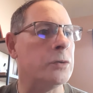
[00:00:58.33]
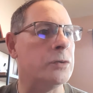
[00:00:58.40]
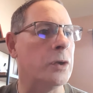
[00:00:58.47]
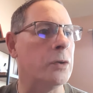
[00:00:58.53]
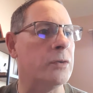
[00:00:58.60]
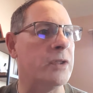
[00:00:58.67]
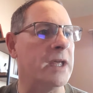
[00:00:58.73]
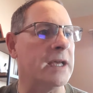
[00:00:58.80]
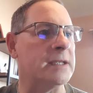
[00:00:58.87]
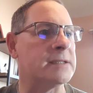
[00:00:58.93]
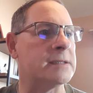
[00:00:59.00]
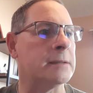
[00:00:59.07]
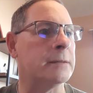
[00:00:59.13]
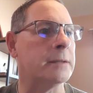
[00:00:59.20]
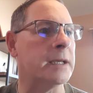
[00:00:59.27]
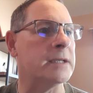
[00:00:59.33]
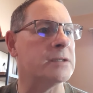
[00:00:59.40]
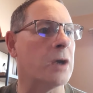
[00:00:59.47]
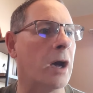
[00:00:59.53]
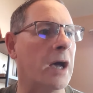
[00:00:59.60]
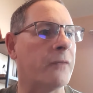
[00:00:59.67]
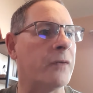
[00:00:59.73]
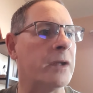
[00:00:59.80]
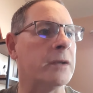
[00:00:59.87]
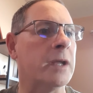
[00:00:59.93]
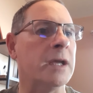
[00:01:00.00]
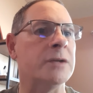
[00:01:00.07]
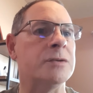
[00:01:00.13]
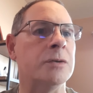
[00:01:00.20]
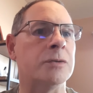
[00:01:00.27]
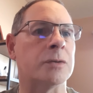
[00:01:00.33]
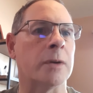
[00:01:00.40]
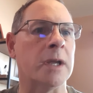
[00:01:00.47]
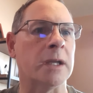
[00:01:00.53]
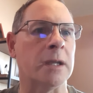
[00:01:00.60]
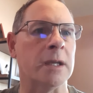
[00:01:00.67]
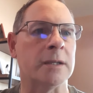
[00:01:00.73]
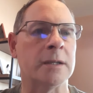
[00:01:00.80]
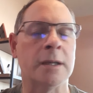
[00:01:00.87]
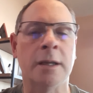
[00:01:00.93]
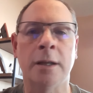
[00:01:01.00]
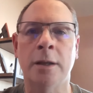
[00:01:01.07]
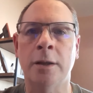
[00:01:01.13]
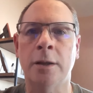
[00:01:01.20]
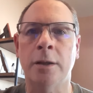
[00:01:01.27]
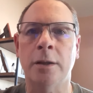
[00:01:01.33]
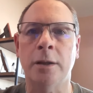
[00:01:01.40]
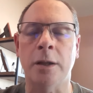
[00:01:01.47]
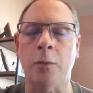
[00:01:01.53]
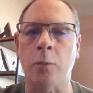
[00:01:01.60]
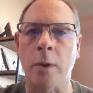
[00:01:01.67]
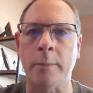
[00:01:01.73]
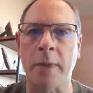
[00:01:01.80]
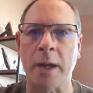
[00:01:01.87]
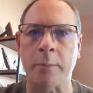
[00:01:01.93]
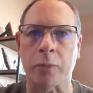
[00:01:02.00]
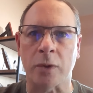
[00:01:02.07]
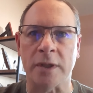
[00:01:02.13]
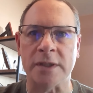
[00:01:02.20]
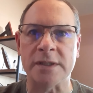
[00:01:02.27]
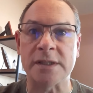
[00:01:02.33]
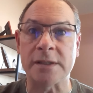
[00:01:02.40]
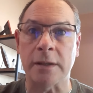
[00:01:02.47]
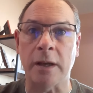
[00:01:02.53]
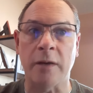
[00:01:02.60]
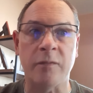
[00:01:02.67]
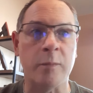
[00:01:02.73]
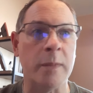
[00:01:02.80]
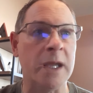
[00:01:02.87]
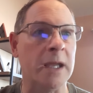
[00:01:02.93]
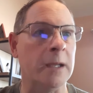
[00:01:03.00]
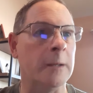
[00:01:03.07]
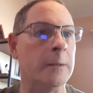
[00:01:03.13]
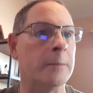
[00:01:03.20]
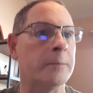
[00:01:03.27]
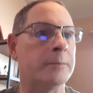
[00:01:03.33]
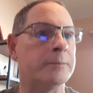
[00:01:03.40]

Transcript: Do this as often as you drink it in remembrance of me.